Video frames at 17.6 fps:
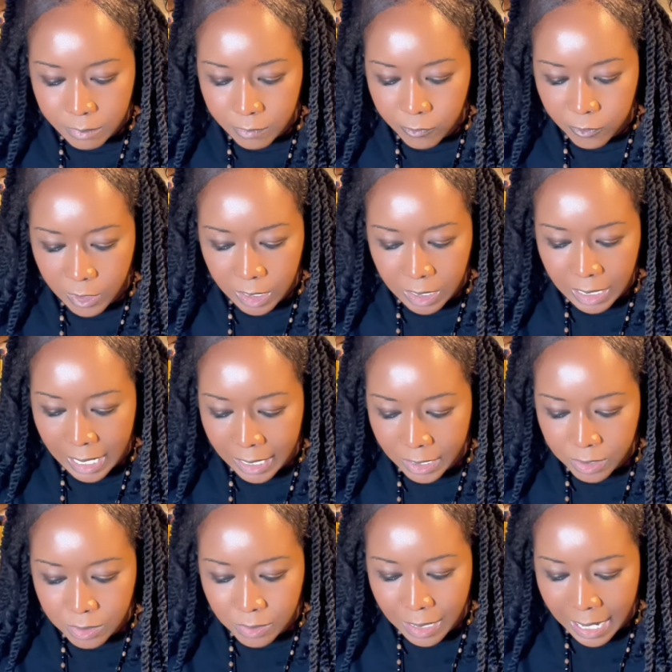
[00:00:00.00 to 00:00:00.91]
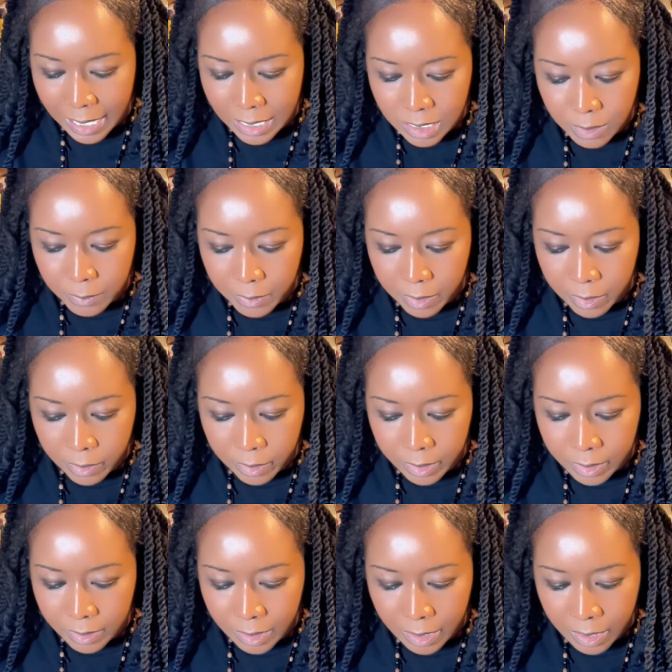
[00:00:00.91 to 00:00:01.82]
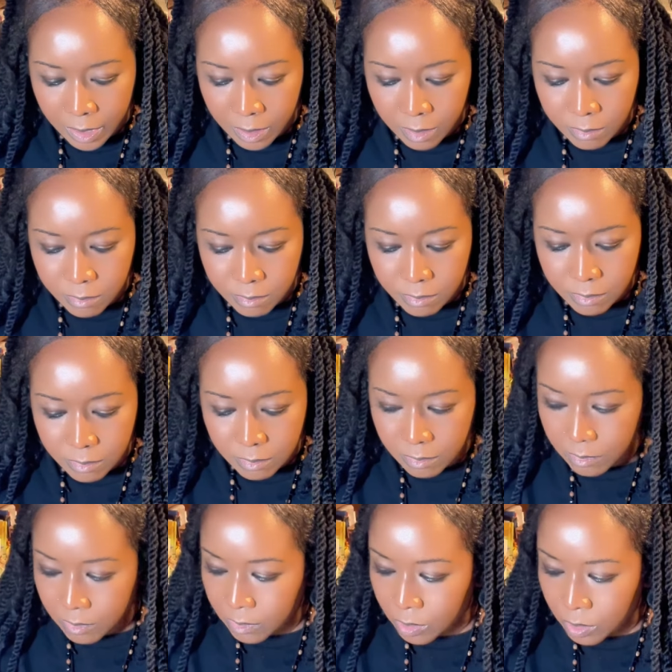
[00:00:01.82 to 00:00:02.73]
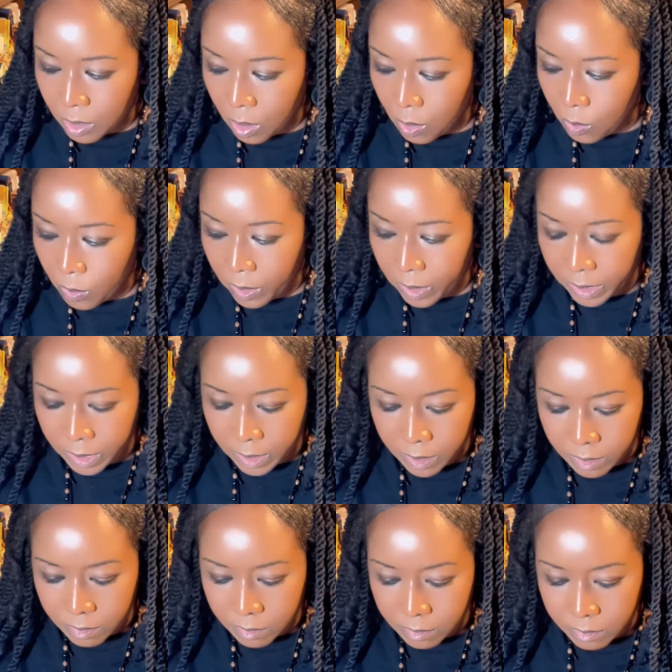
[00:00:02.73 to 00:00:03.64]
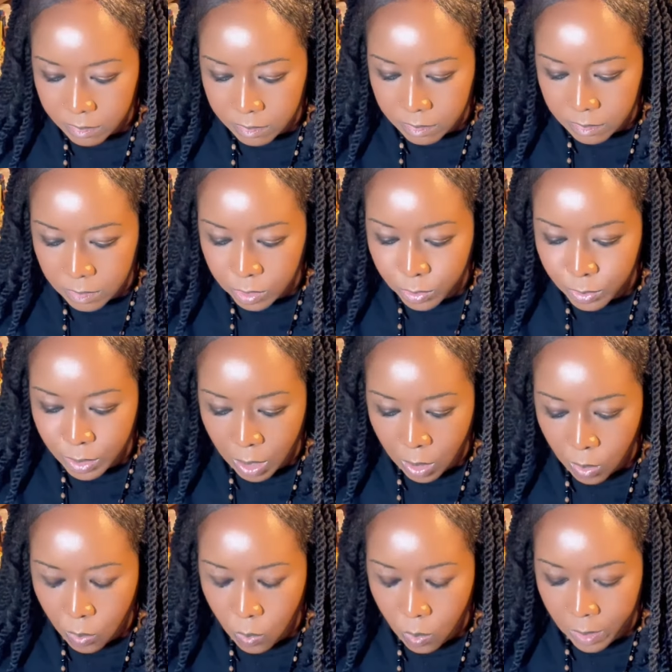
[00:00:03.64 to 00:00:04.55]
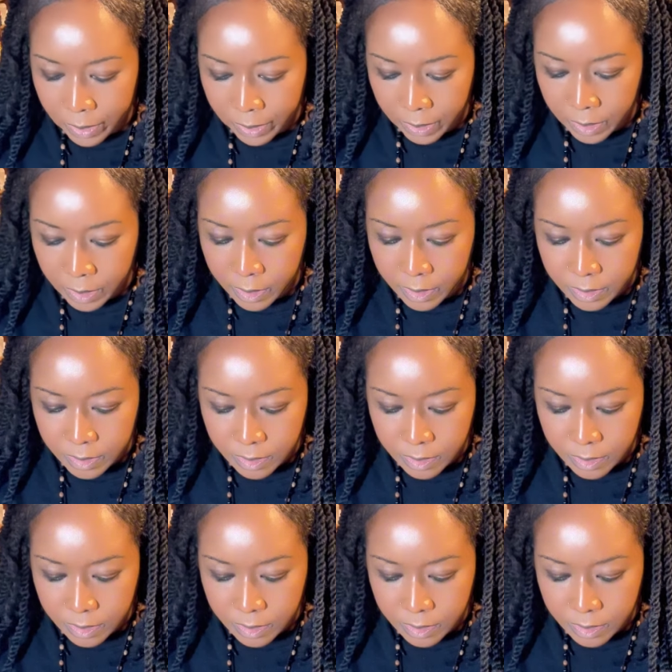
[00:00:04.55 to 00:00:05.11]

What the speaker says: for a lot of you guys, I'm hearing that you don't want it. You don't want it.